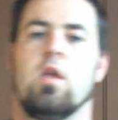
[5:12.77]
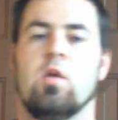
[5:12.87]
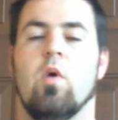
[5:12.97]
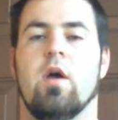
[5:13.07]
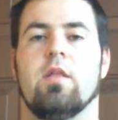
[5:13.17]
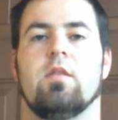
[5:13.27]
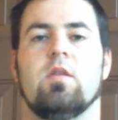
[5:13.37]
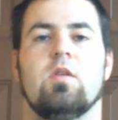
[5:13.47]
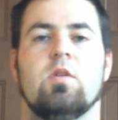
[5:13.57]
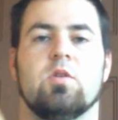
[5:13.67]
You want
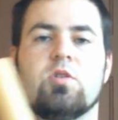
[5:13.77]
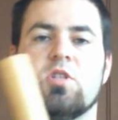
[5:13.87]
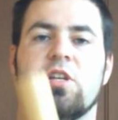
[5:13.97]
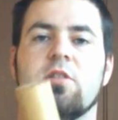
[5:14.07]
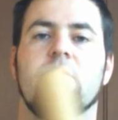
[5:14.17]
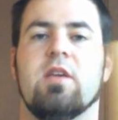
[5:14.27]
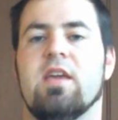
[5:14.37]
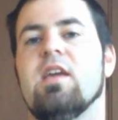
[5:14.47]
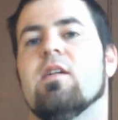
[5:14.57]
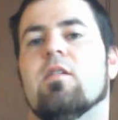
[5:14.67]
your shield
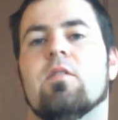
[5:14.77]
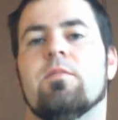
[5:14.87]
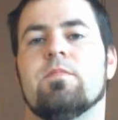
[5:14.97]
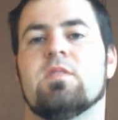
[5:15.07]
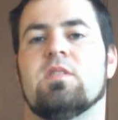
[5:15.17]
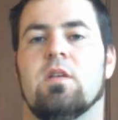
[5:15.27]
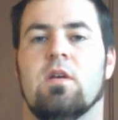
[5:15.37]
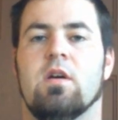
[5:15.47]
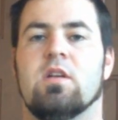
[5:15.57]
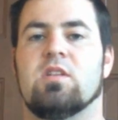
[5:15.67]
heel
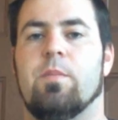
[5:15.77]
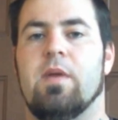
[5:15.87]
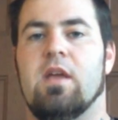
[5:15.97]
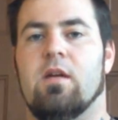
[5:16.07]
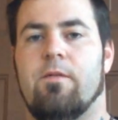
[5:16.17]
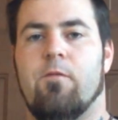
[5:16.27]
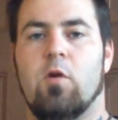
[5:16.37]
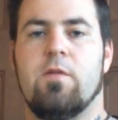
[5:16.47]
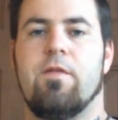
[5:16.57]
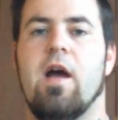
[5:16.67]
to be in a
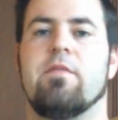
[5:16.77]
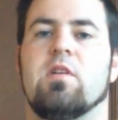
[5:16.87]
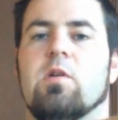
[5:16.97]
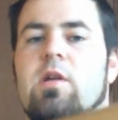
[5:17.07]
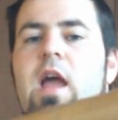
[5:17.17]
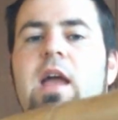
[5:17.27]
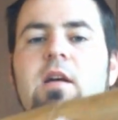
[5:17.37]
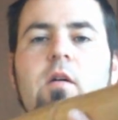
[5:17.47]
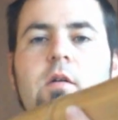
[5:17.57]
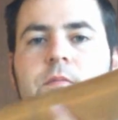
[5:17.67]
45-degree
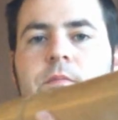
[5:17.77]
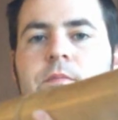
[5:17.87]
angle